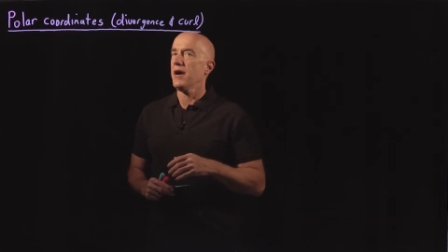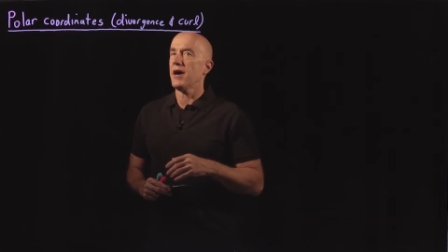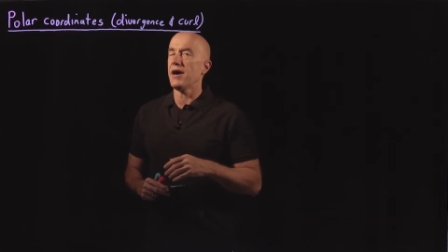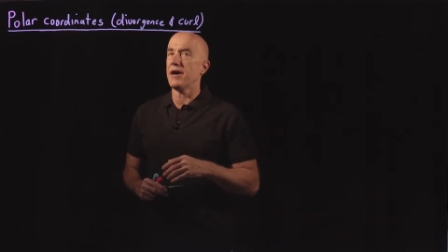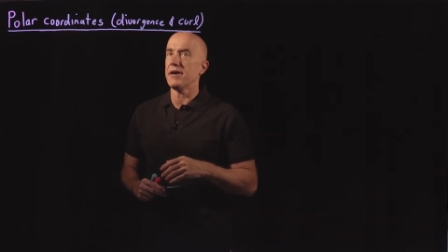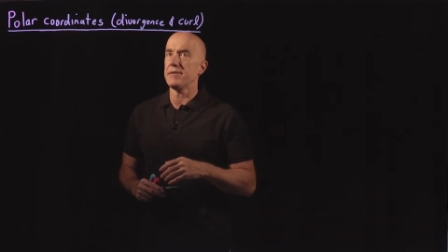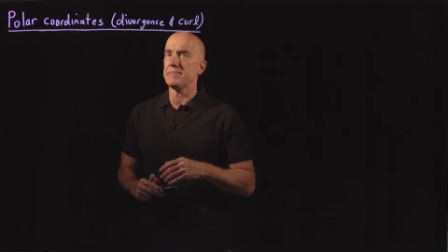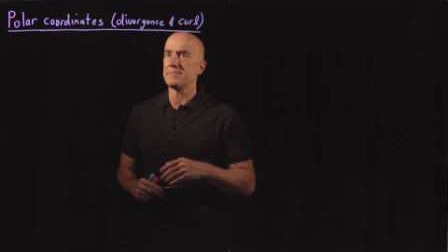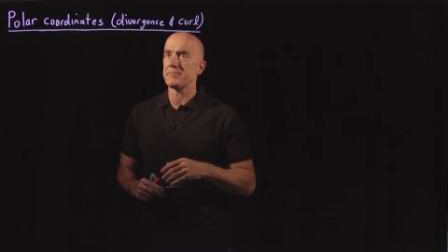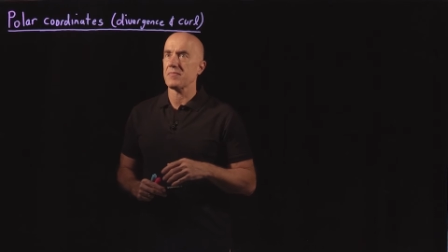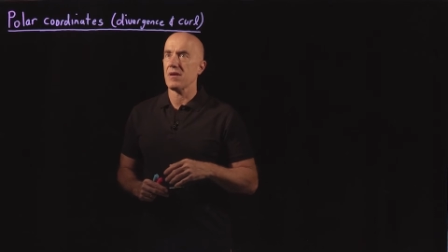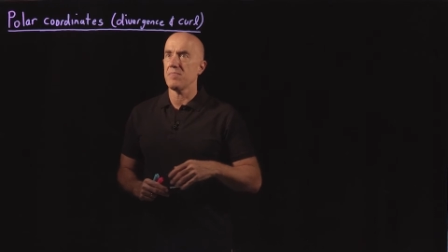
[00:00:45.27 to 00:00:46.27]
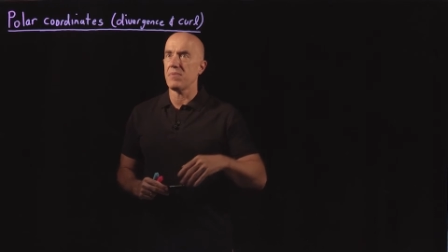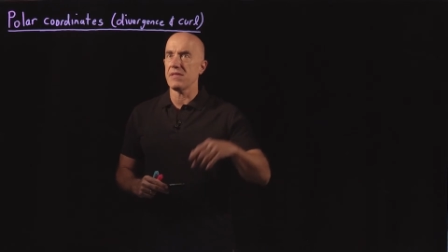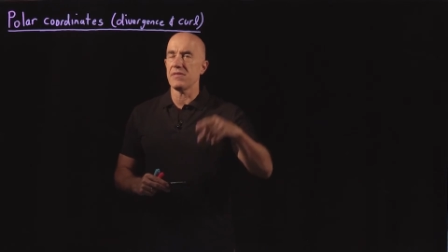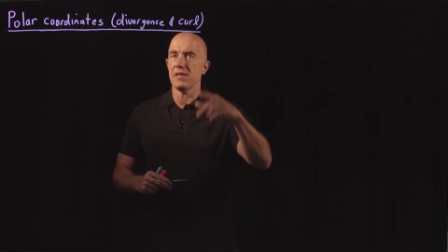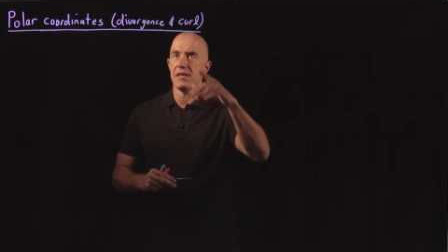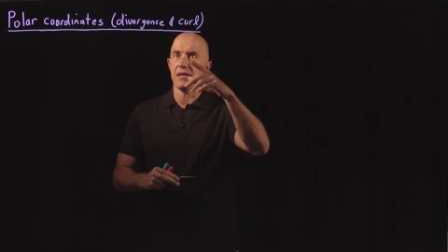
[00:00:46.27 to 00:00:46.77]

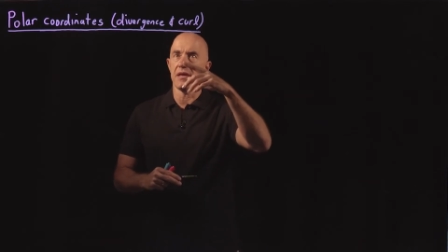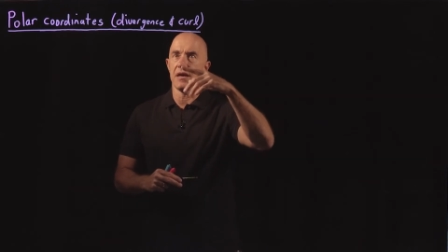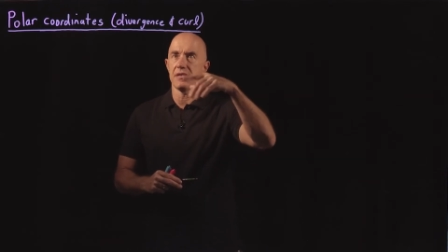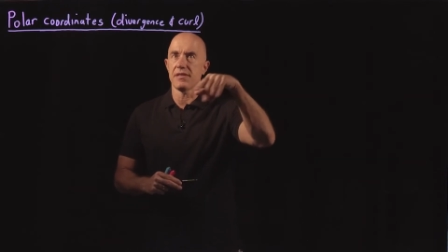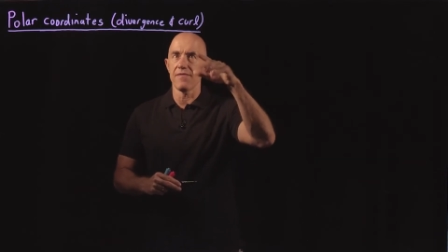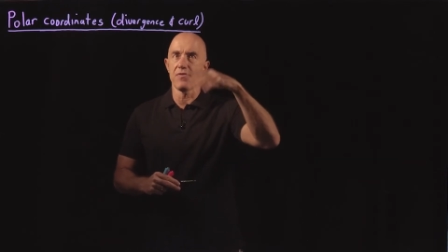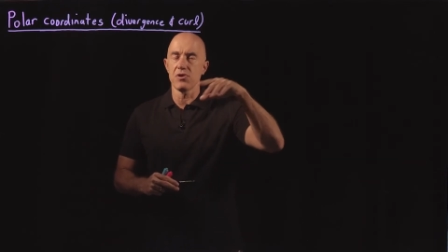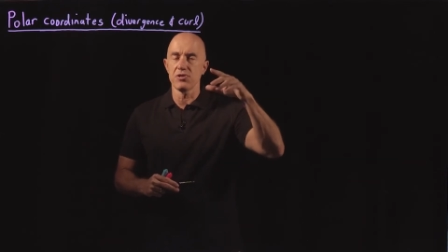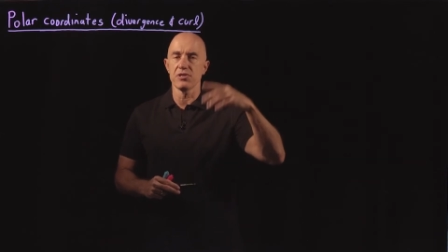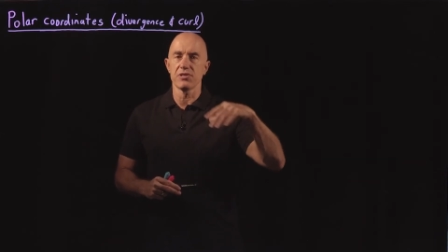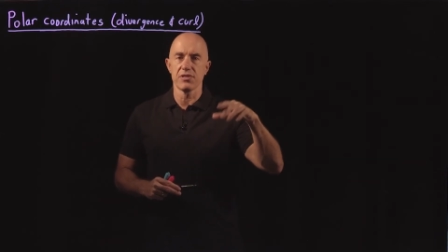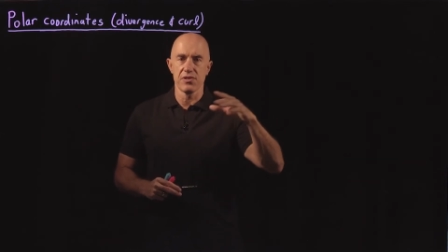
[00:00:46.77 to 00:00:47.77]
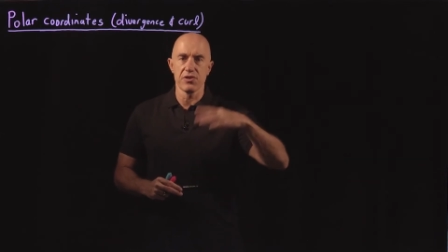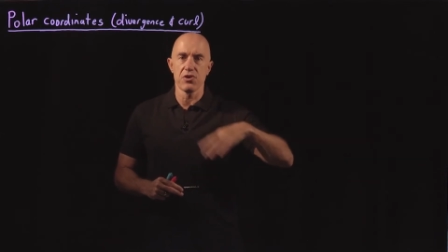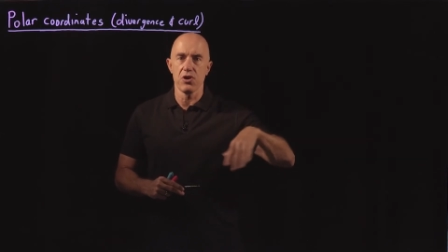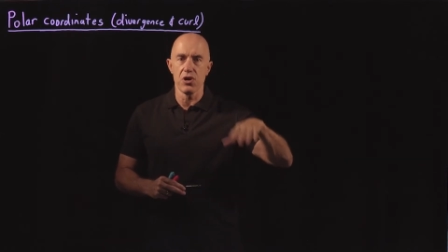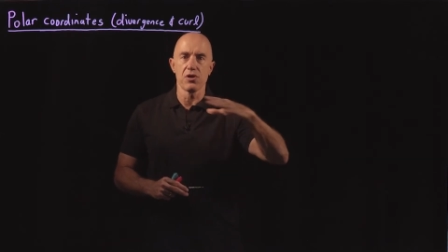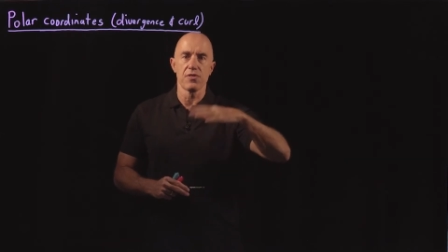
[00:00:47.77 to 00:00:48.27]
But the divergence and the
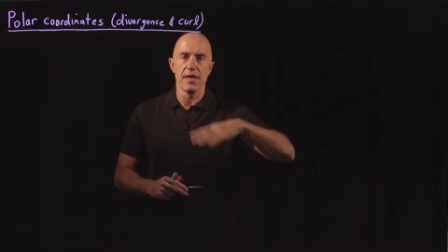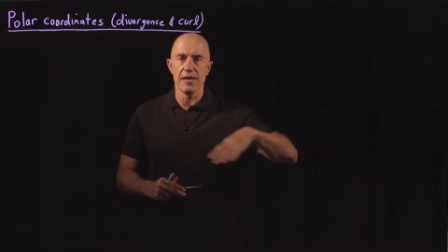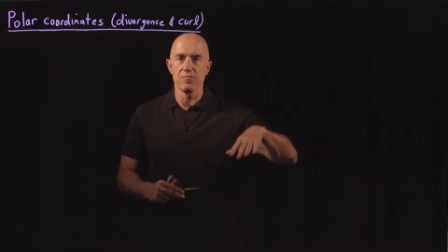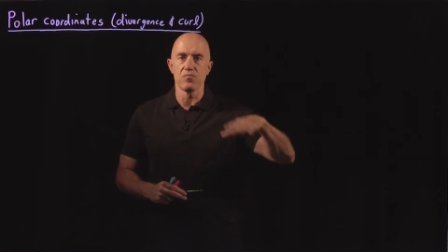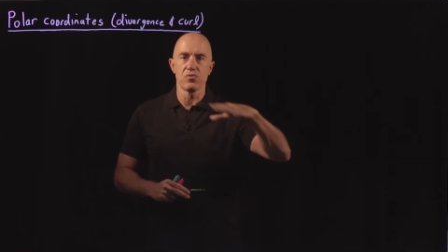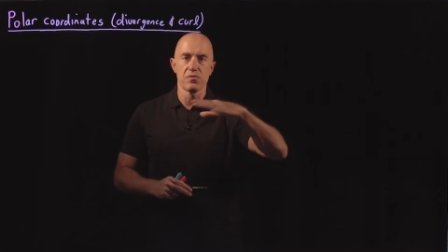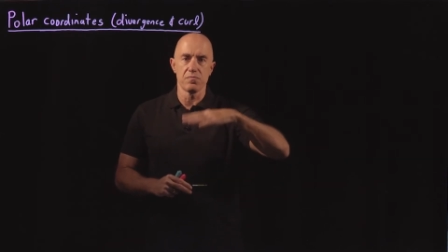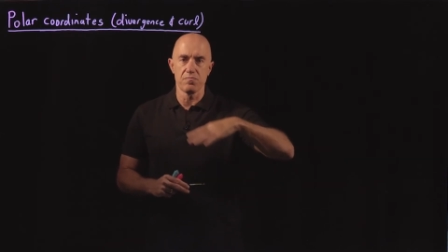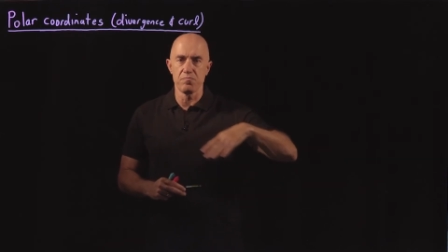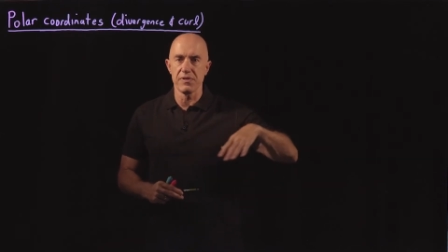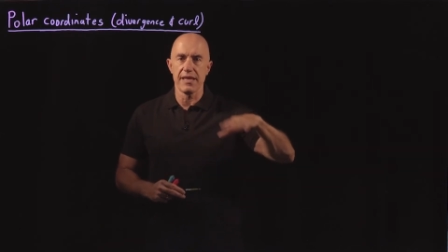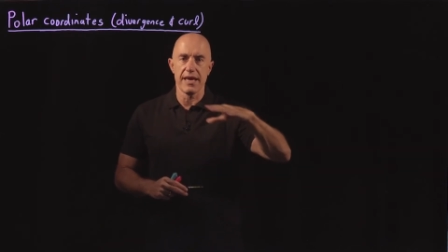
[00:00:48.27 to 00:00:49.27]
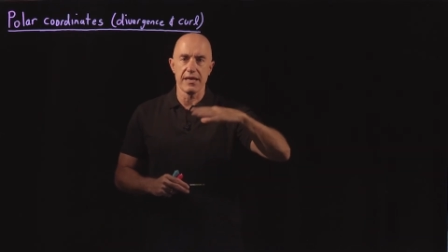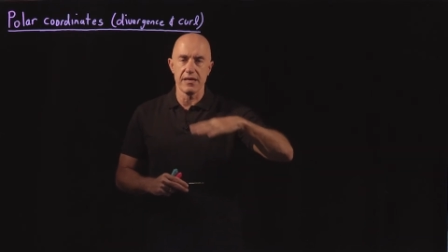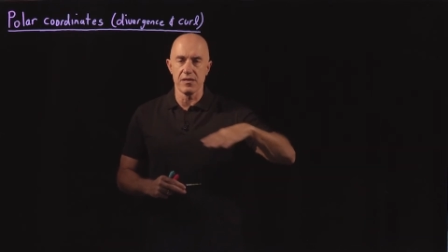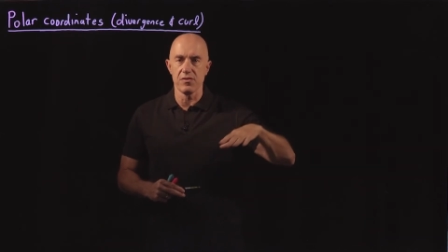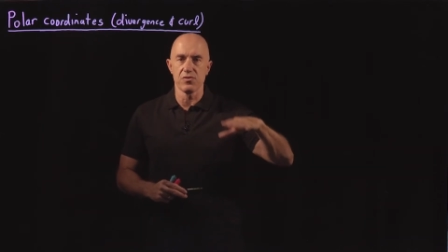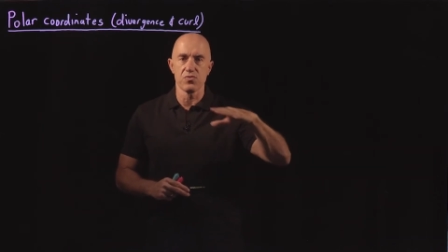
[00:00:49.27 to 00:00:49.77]
curl then will be
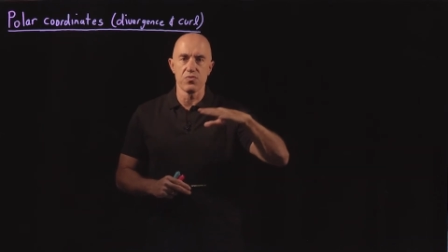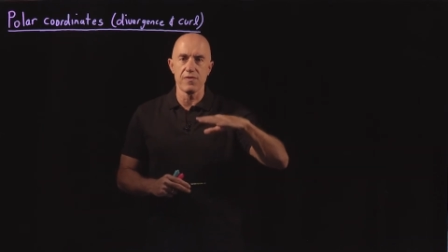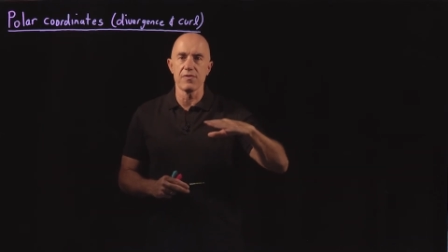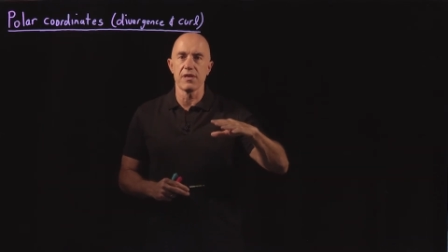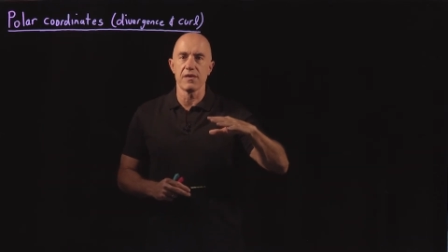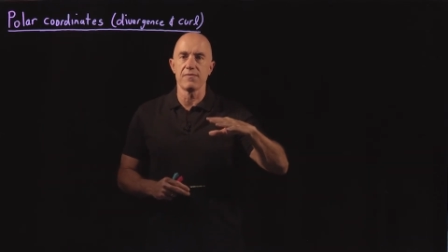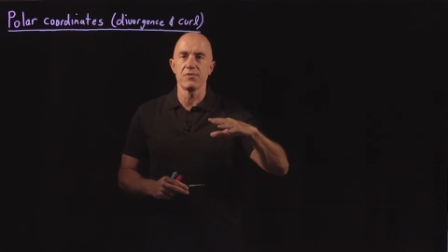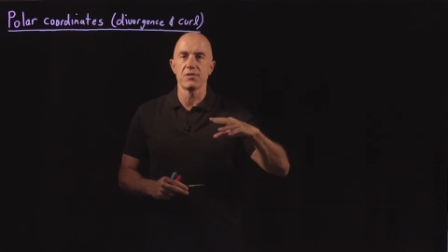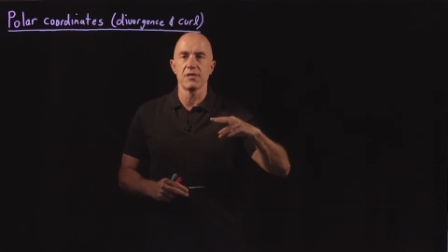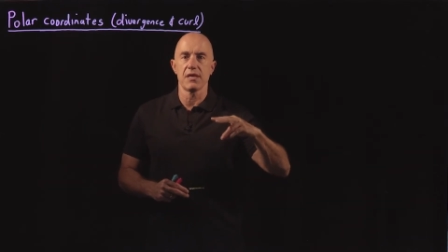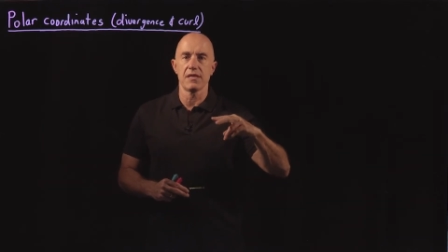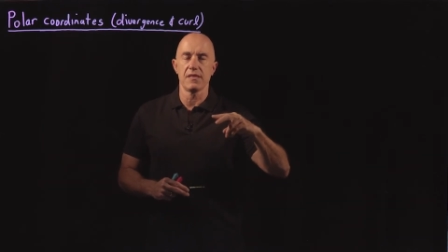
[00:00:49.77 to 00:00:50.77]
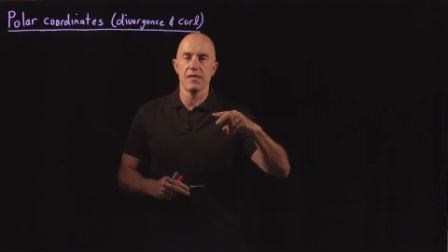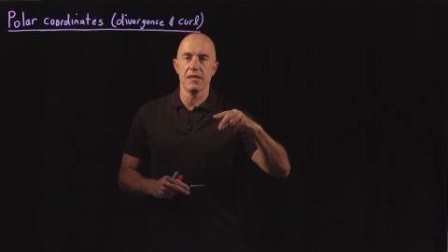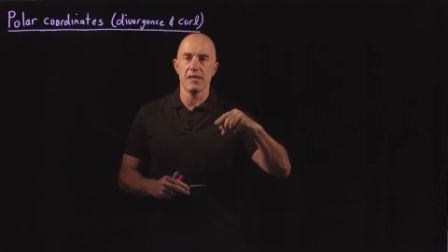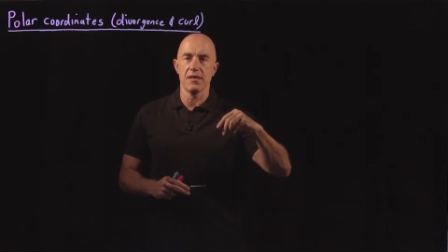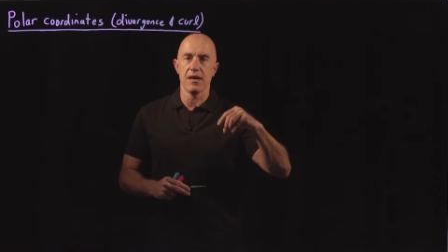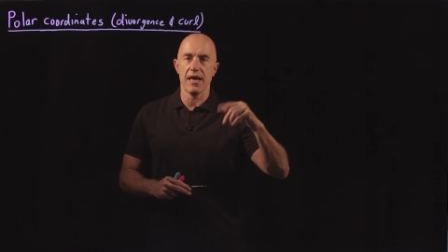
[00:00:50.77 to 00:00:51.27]
taking the derivatives in
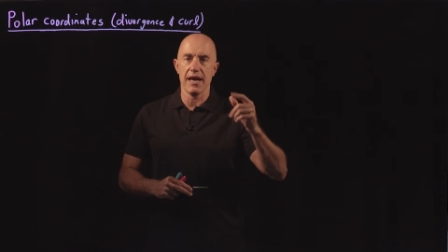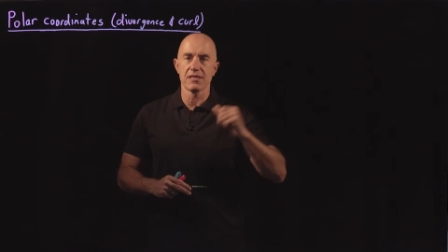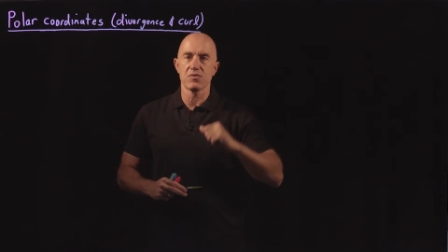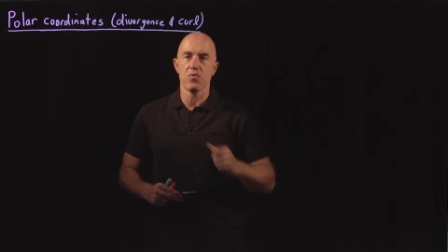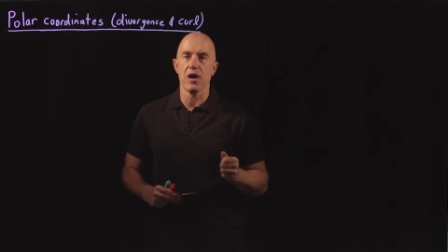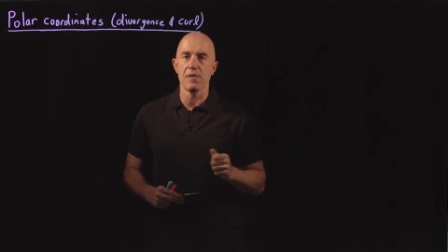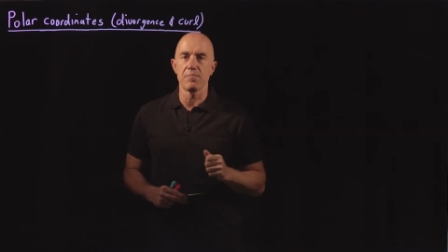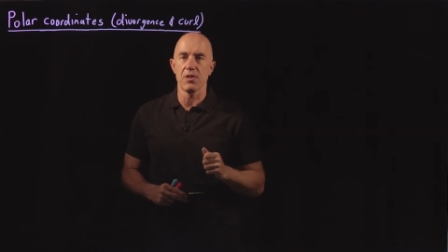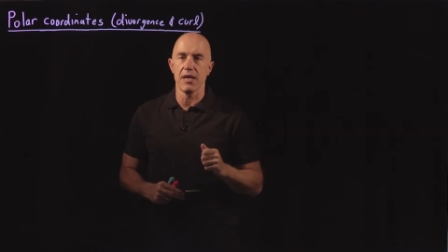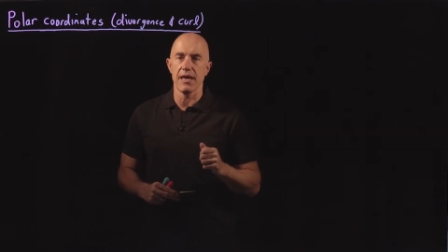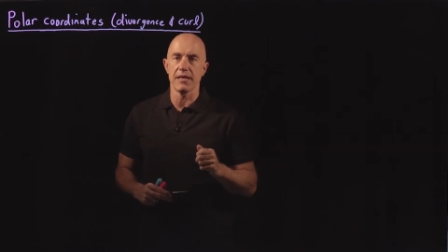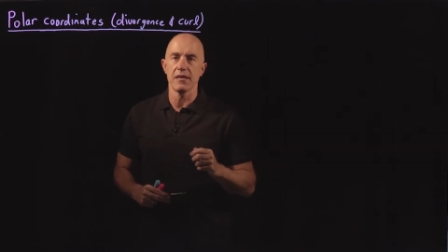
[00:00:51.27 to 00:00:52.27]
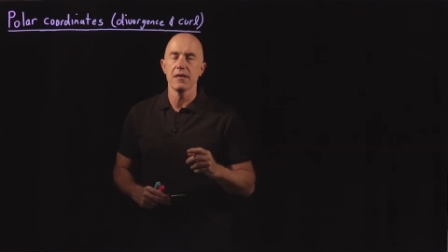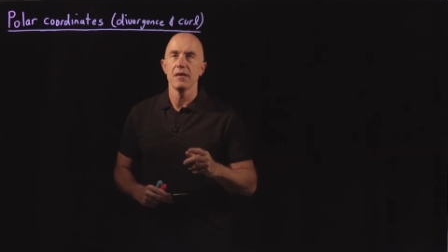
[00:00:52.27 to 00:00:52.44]
the xy plane.